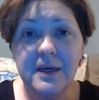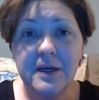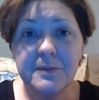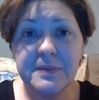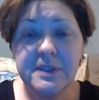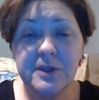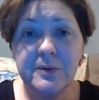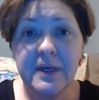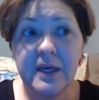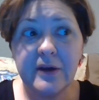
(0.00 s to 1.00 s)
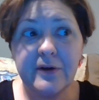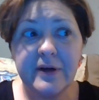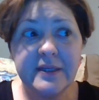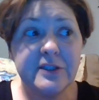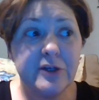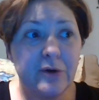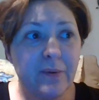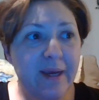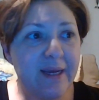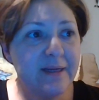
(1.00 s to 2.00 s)
increase your
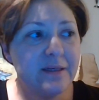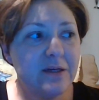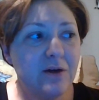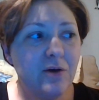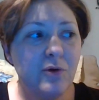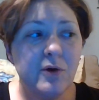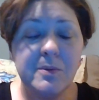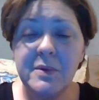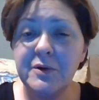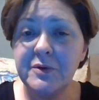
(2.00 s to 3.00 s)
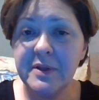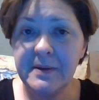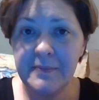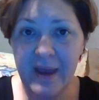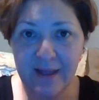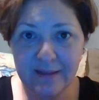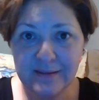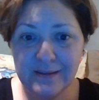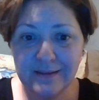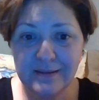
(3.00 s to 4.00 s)
weight. Hormonal
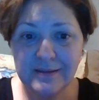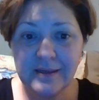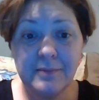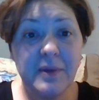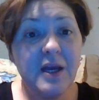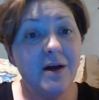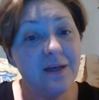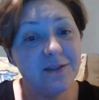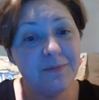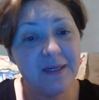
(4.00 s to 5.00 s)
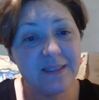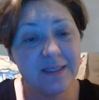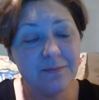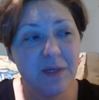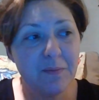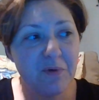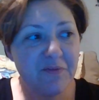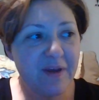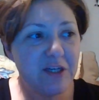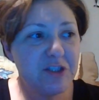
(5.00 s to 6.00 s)
imbalances can be caused by sleep
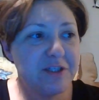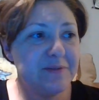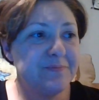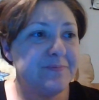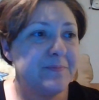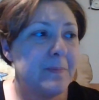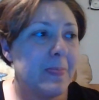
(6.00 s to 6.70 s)
deprivation.